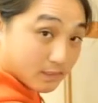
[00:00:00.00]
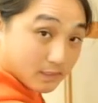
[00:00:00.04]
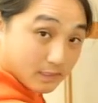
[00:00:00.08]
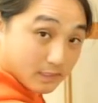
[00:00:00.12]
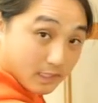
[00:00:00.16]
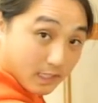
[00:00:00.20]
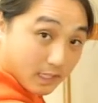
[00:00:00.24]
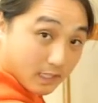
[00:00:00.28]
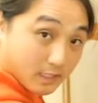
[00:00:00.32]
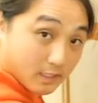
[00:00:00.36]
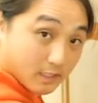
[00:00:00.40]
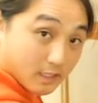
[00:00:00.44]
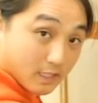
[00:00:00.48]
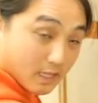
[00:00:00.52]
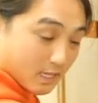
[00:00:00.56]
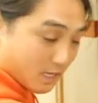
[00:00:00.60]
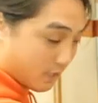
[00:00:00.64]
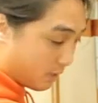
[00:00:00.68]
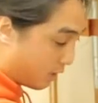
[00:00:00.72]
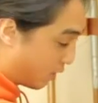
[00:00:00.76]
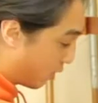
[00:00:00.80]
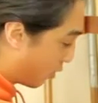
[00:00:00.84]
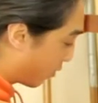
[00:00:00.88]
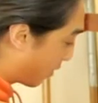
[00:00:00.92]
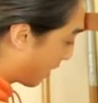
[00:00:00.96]
Okay?
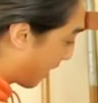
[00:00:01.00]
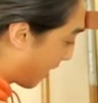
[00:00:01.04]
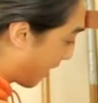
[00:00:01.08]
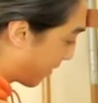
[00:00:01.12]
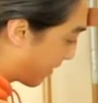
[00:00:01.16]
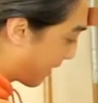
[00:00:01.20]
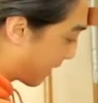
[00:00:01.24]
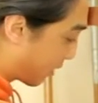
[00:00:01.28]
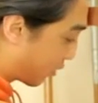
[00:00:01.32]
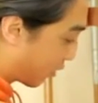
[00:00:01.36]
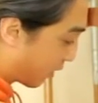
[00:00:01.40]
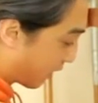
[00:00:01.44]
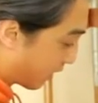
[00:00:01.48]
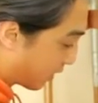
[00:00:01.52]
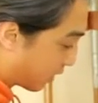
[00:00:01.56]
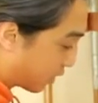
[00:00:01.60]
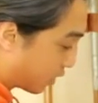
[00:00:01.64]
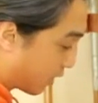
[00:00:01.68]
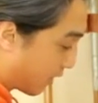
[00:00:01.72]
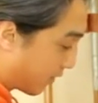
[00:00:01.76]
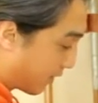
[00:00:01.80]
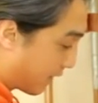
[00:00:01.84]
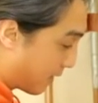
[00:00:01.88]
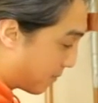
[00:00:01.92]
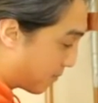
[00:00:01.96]
You don't want to have that crooked
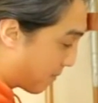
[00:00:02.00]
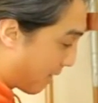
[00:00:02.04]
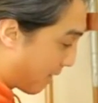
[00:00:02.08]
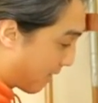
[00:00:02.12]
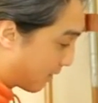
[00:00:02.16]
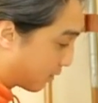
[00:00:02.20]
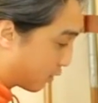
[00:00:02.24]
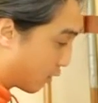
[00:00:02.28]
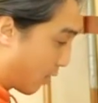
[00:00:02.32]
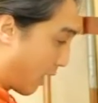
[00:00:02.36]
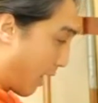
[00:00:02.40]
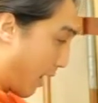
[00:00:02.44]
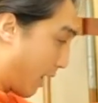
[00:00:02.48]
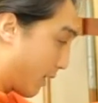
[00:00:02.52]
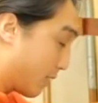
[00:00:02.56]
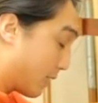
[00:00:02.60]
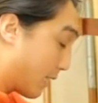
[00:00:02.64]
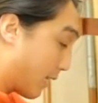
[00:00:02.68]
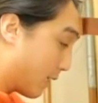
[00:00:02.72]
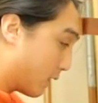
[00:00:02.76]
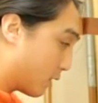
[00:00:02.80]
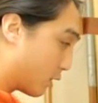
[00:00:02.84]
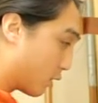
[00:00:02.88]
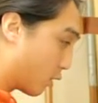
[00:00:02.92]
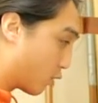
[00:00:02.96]
because you have an imbalance. Your hand
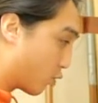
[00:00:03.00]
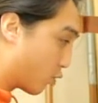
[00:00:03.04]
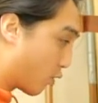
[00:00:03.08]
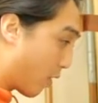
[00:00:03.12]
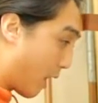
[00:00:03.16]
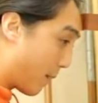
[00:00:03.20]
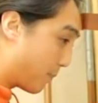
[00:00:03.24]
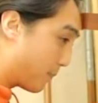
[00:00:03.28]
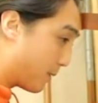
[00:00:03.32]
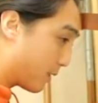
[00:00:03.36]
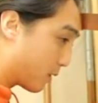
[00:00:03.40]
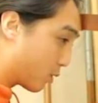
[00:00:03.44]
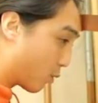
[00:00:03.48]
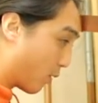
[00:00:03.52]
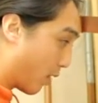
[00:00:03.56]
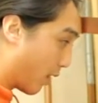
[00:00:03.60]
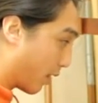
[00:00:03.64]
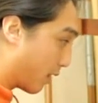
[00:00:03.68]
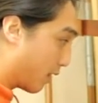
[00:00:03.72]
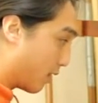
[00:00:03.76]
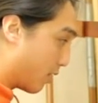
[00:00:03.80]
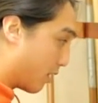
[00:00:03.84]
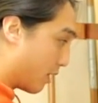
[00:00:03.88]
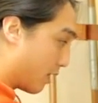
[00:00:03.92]
tends to drop this way.